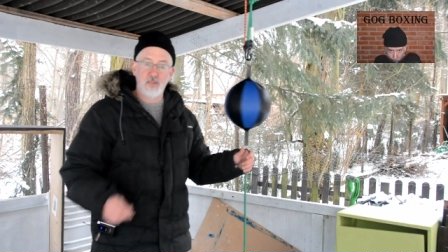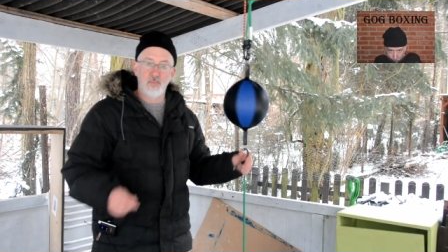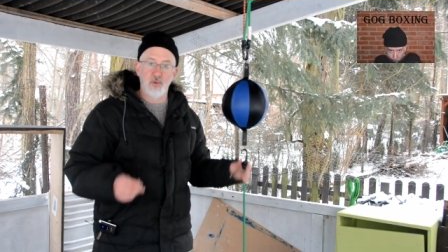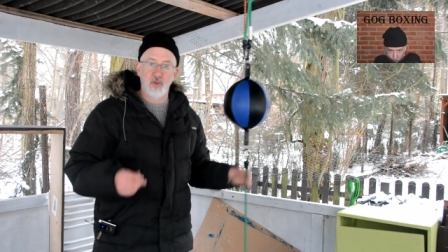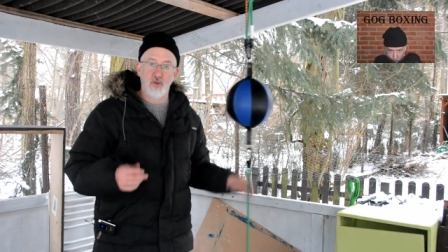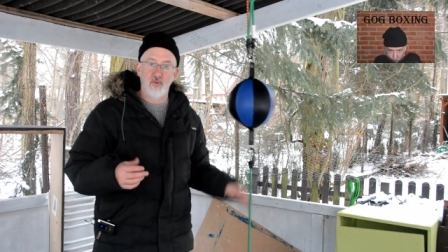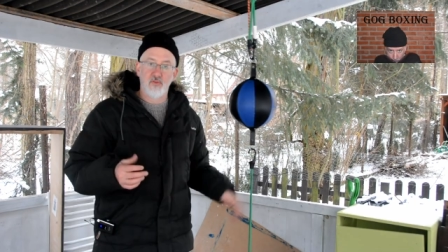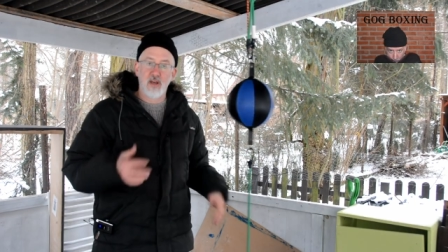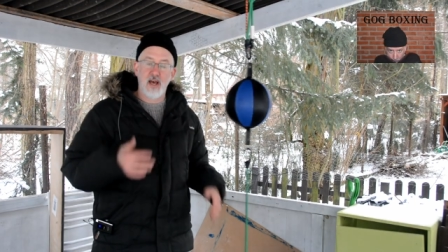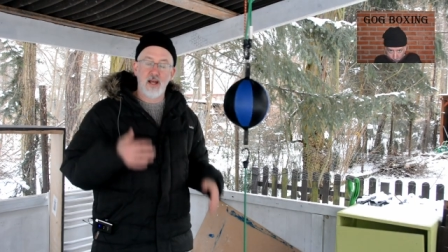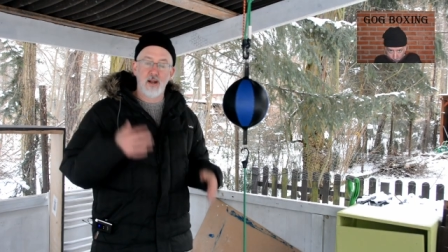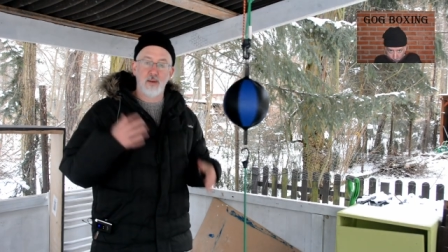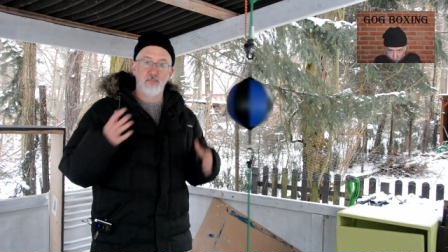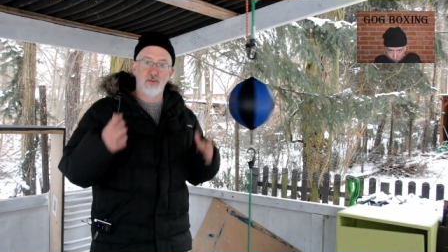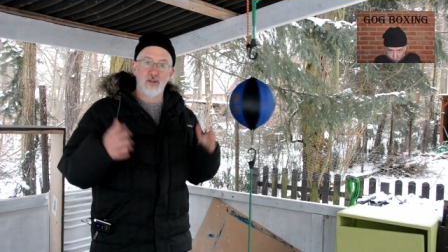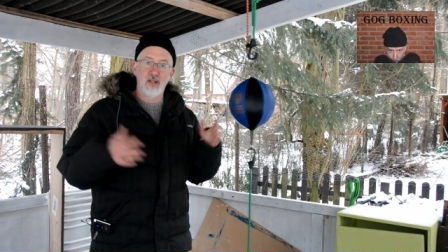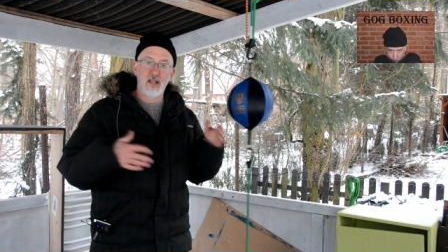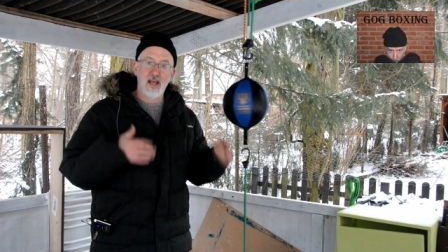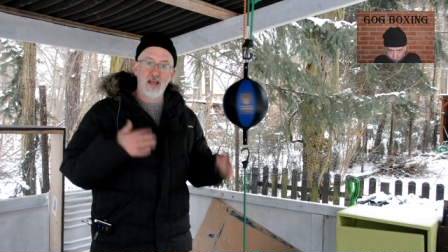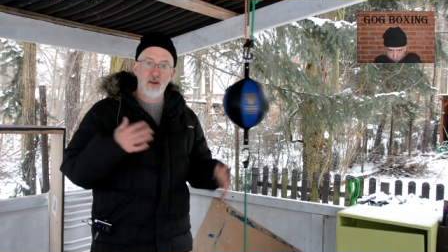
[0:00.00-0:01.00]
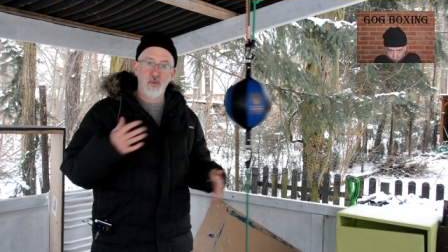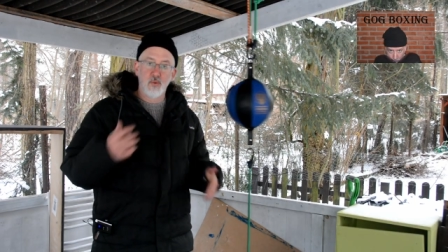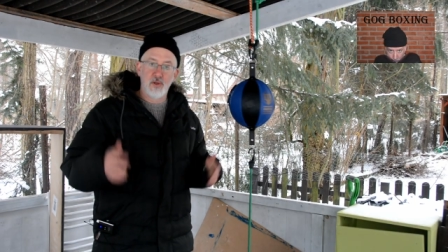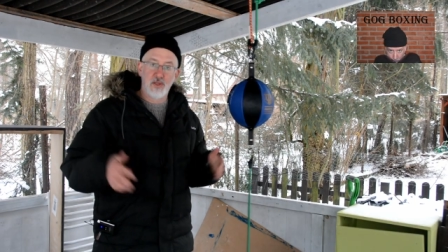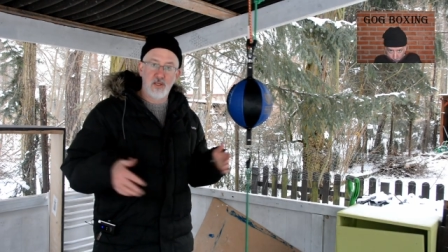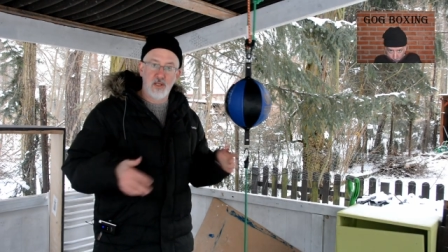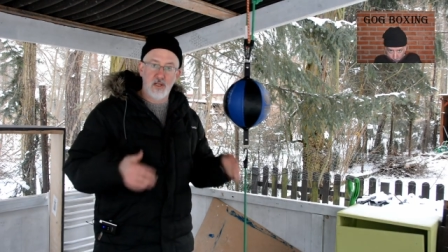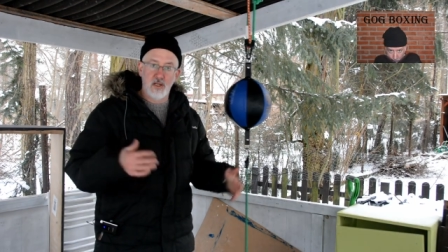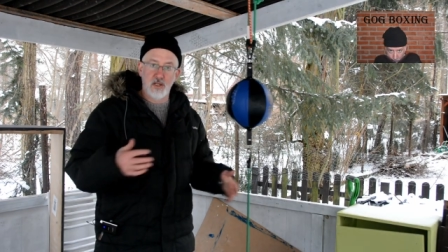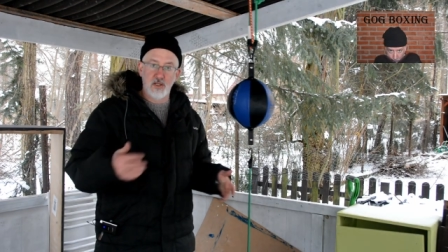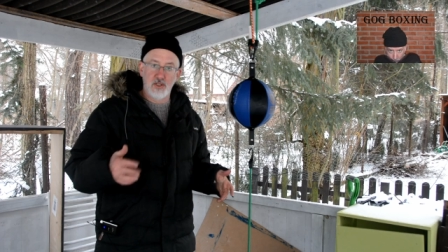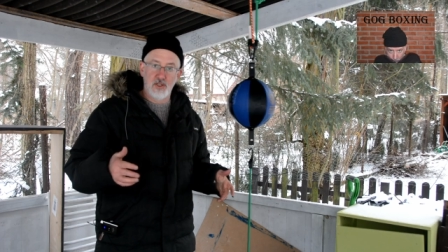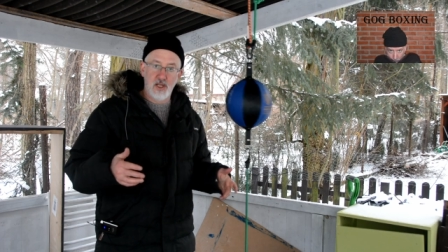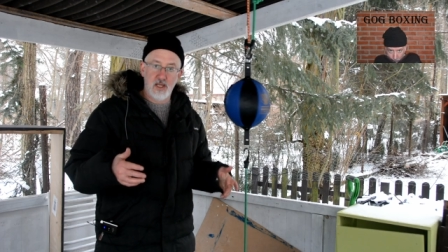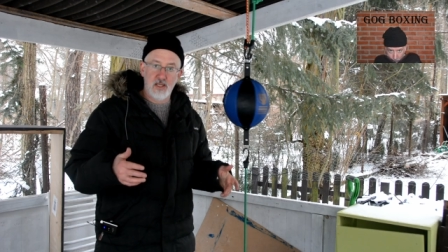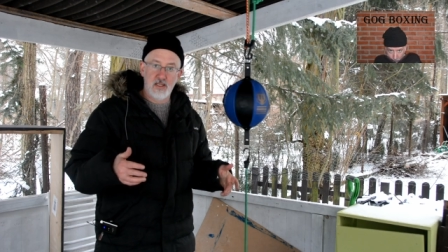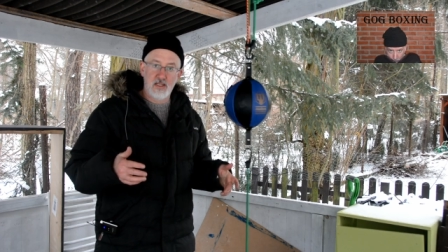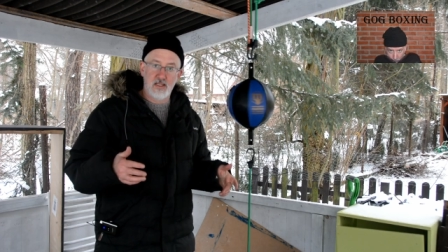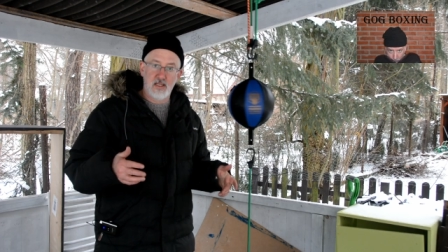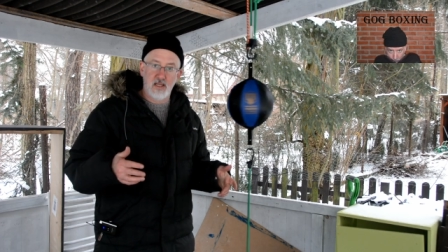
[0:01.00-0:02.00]
but you've got to play with it and
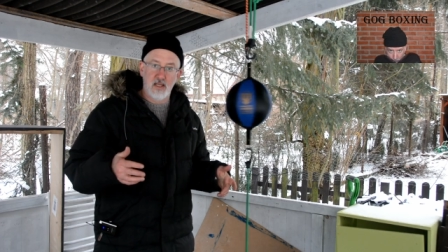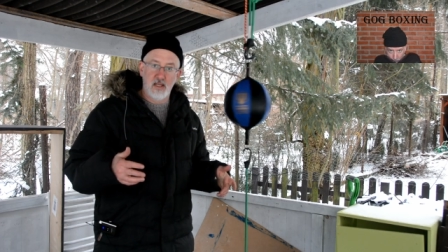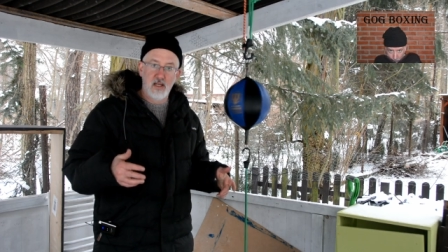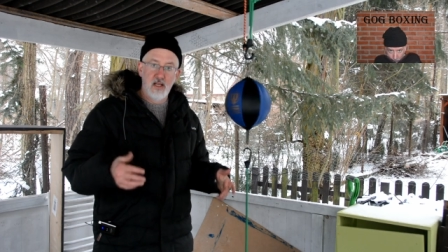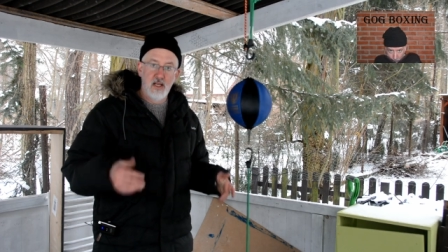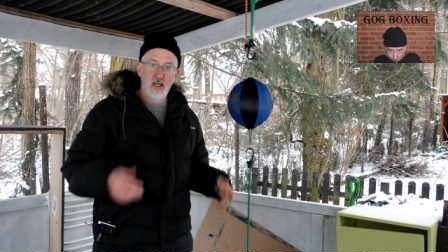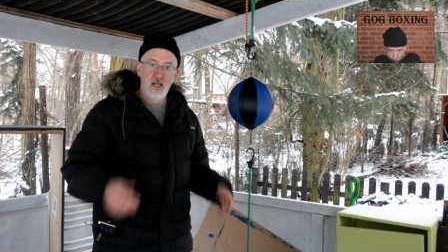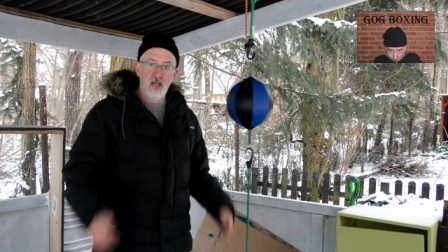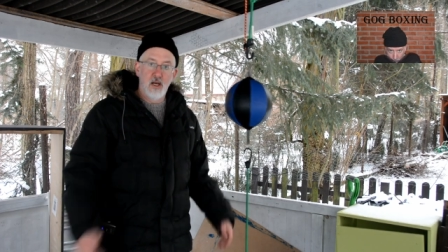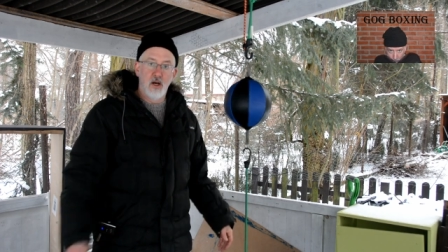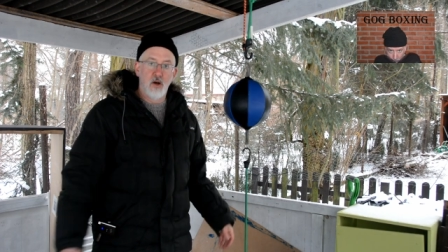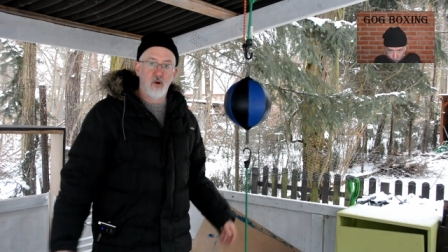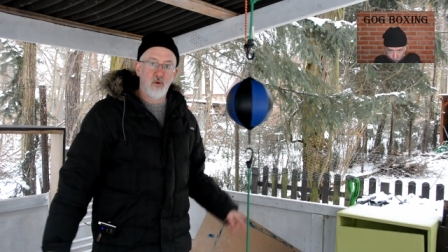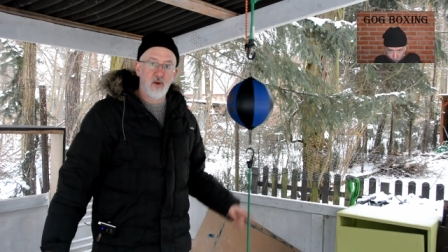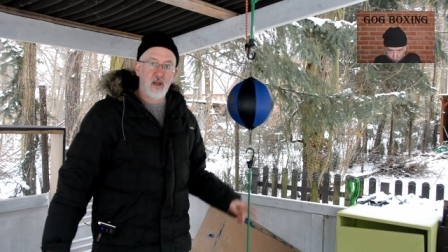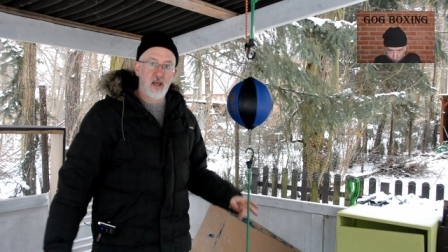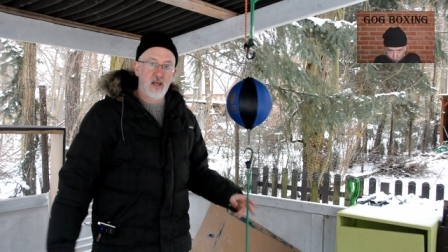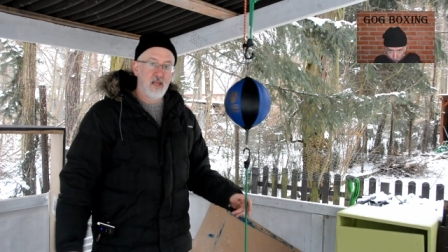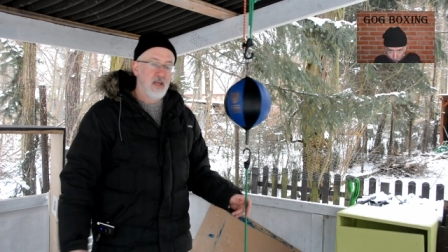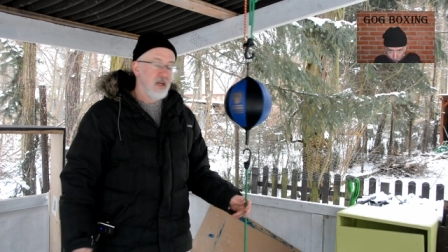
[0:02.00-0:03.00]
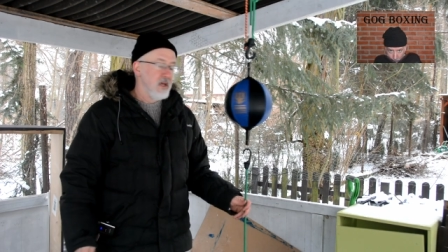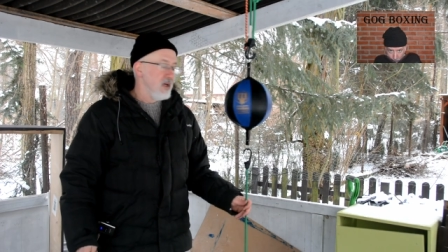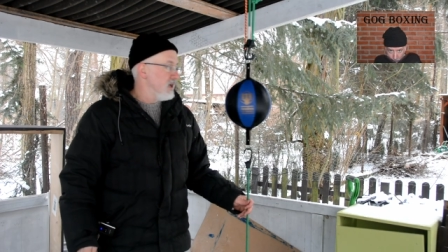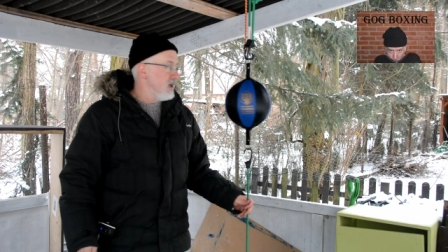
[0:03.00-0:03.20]
adjust it, okay?